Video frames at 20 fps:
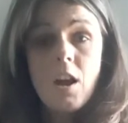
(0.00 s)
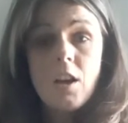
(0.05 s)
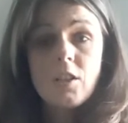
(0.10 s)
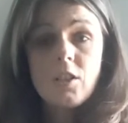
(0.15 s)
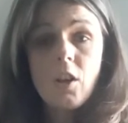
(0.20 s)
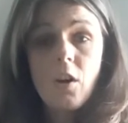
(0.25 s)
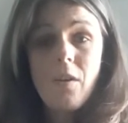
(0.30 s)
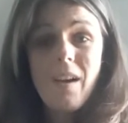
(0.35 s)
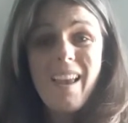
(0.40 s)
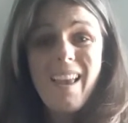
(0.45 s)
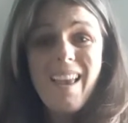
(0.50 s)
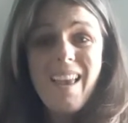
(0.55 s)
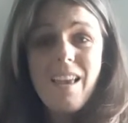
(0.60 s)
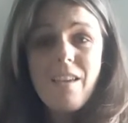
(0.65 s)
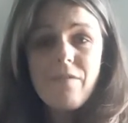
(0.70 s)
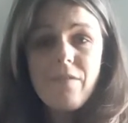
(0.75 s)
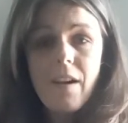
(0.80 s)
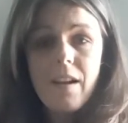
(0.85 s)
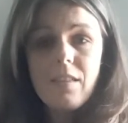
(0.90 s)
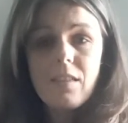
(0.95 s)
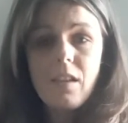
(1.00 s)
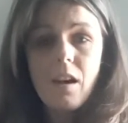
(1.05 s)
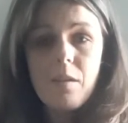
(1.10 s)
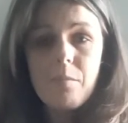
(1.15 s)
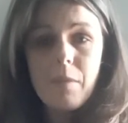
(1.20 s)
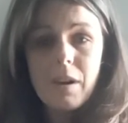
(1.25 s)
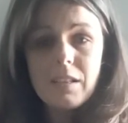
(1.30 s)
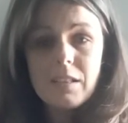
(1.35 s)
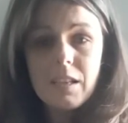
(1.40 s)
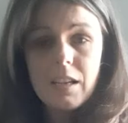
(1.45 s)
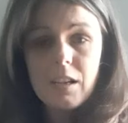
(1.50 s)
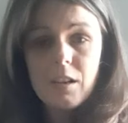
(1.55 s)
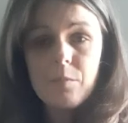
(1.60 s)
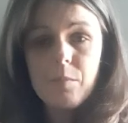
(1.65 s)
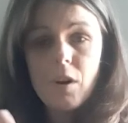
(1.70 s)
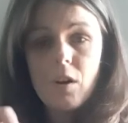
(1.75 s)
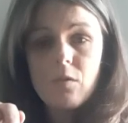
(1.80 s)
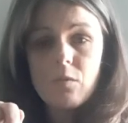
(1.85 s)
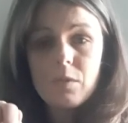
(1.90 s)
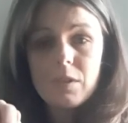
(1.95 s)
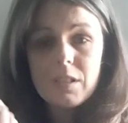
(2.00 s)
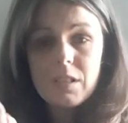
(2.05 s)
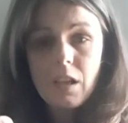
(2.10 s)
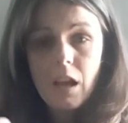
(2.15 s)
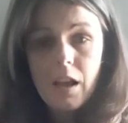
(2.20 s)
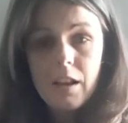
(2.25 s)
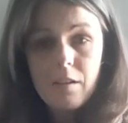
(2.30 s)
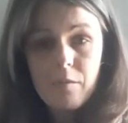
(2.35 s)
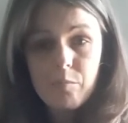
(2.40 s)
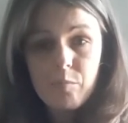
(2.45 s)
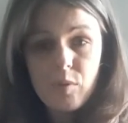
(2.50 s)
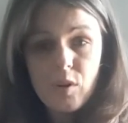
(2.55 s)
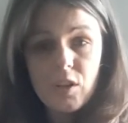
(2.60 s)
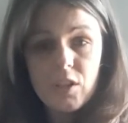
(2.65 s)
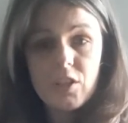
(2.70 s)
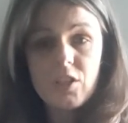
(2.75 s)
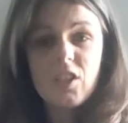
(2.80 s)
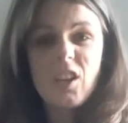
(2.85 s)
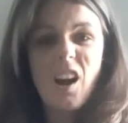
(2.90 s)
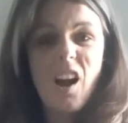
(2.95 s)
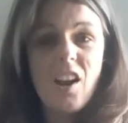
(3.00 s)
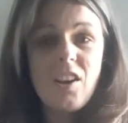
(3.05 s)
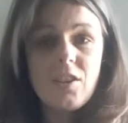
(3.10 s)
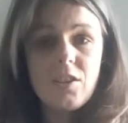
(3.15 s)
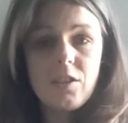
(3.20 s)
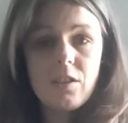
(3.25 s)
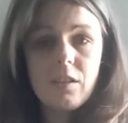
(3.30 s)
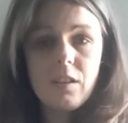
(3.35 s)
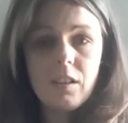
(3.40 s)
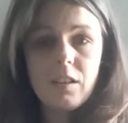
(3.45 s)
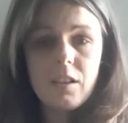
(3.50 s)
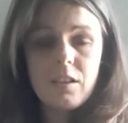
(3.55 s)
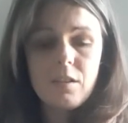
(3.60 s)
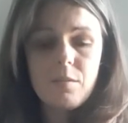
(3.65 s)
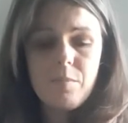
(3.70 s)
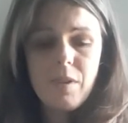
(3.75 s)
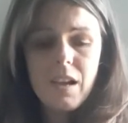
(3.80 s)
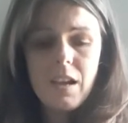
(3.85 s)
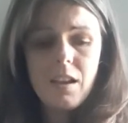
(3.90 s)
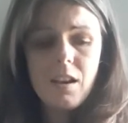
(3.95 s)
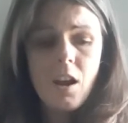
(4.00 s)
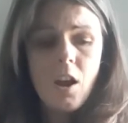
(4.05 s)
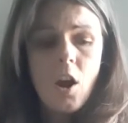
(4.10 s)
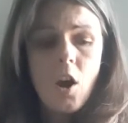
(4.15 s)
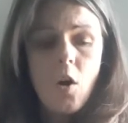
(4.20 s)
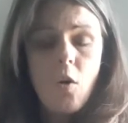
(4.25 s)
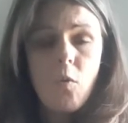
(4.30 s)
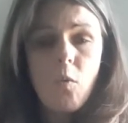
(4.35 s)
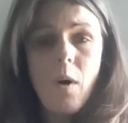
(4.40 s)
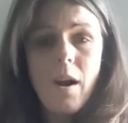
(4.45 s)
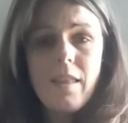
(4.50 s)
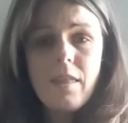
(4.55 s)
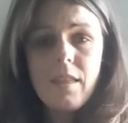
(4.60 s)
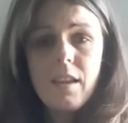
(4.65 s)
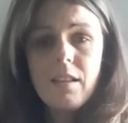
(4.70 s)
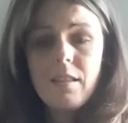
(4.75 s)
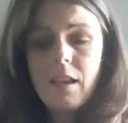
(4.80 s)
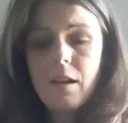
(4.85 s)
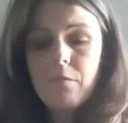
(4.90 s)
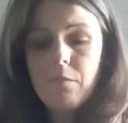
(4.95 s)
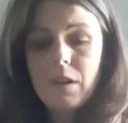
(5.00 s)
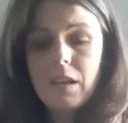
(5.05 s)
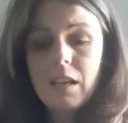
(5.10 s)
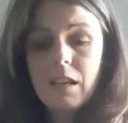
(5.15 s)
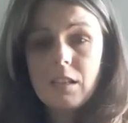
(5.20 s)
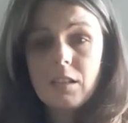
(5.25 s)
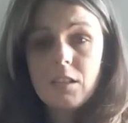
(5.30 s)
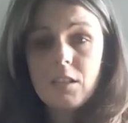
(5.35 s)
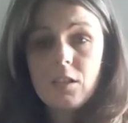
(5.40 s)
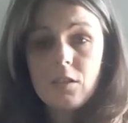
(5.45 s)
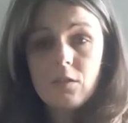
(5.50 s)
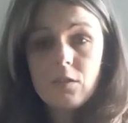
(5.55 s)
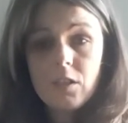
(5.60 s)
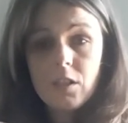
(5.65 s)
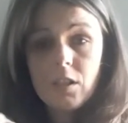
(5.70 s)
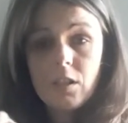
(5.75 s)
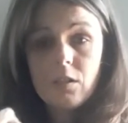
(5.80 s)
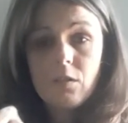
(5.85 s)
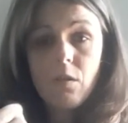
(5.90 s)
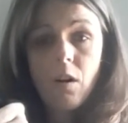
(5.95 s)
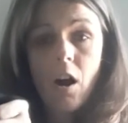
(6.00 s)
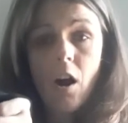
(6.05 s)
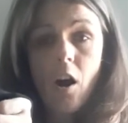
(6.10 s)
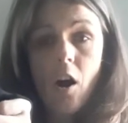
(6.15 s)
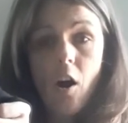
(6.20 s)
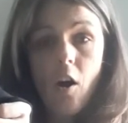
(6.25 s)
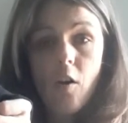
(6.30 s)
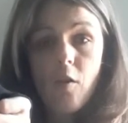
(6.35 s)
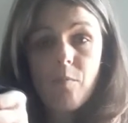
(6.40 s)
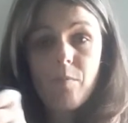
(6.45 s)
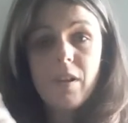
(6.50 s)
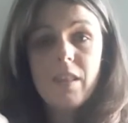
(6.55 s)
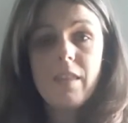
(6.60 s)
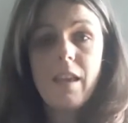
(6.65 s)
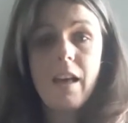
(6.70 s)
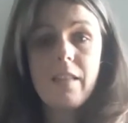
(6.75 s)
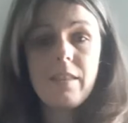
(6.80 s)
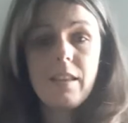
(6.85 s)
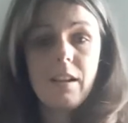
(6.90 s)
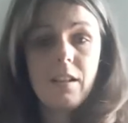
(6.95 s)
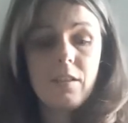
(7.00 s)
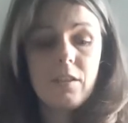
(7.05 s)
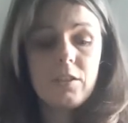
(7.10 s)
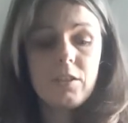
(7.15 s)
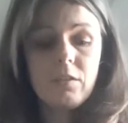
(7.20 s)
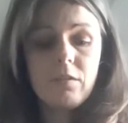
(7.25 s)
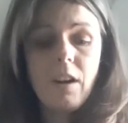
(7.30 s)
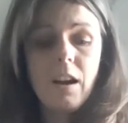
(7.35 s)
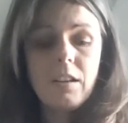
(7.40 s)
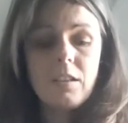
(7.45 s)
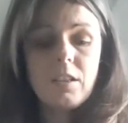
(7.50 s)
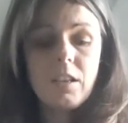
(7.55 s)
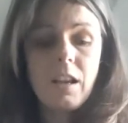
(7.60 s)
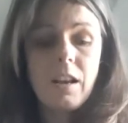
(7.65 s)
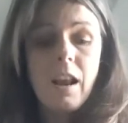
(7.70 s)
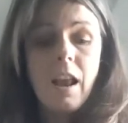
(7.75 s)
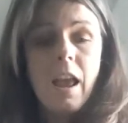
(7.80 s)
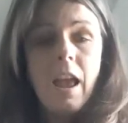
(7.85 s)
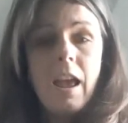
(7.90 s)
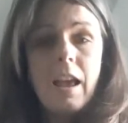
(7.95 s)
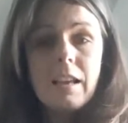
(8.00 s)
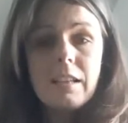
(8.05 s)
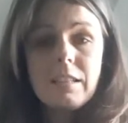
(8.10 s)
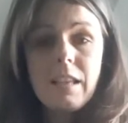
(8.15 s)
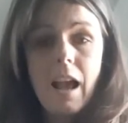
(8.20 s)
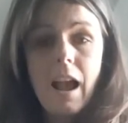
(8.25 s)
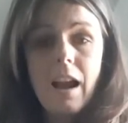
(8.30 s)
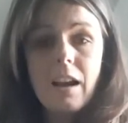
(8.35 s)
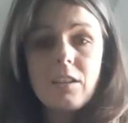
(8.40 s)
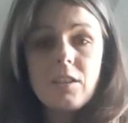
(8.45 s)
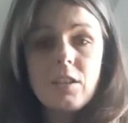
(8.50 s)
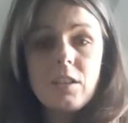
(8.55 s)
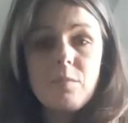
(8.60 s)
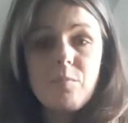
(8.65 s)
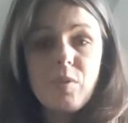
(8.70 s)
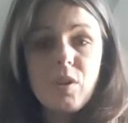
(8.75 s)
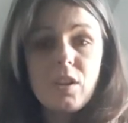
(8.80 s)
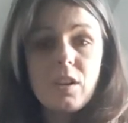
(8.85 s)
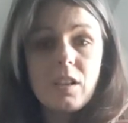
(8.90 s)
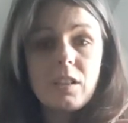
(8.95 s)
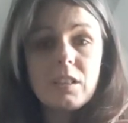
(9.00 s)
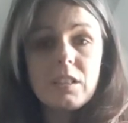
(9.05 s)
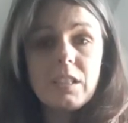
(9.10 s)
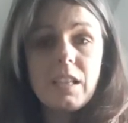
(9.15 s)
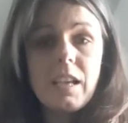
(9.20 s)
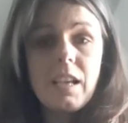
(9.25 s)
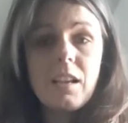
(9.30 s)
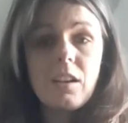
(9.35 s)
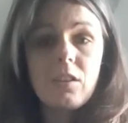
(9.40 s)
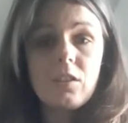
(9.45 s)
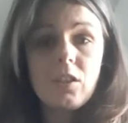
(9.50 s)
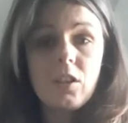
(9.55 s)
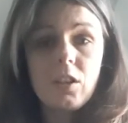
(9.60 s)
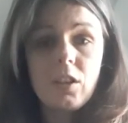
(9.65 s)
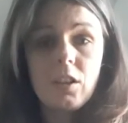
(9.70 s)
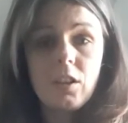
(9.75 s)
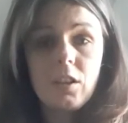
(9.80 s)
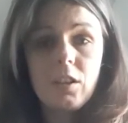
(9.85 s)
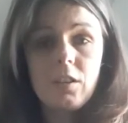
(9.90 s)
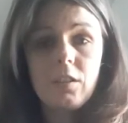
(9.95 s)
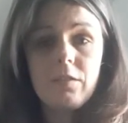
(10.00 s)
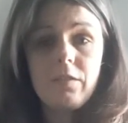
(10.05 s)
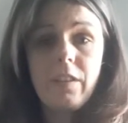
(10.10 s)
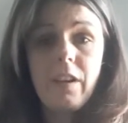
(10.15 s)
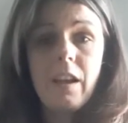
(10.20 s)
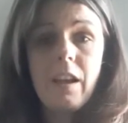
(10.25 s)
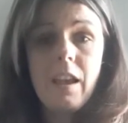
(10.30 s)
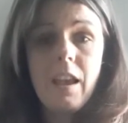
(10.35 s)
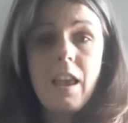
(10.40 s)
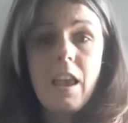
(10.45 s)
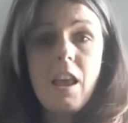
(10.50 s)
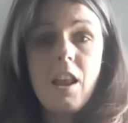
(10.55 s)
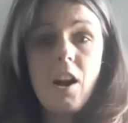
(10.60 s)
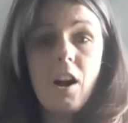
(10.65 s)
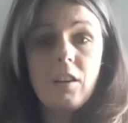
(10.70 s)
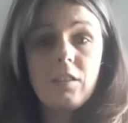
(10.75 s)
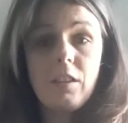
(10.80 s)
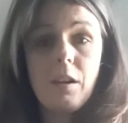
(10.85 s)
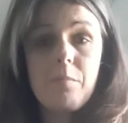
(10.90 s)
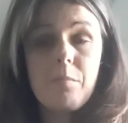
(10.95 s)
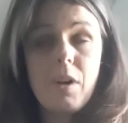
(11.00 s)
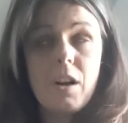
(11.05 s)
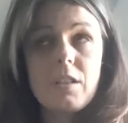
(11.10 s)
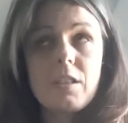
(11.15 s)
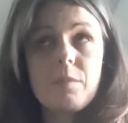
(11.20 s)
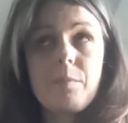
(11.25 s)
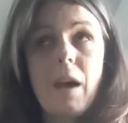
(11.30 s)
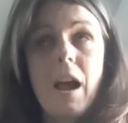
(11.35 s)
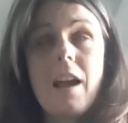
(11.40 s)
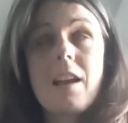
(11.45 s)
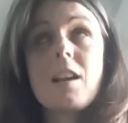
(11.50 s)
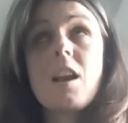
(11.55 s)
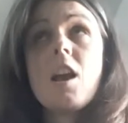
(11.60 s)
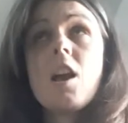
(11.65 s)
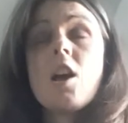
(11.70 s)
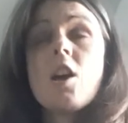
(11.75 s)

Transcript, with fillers: So if I thought my tailbone was kind of pushed under a little bit, one thing that we can do to open that the other direction is actually put a little curve in our lumbar spine.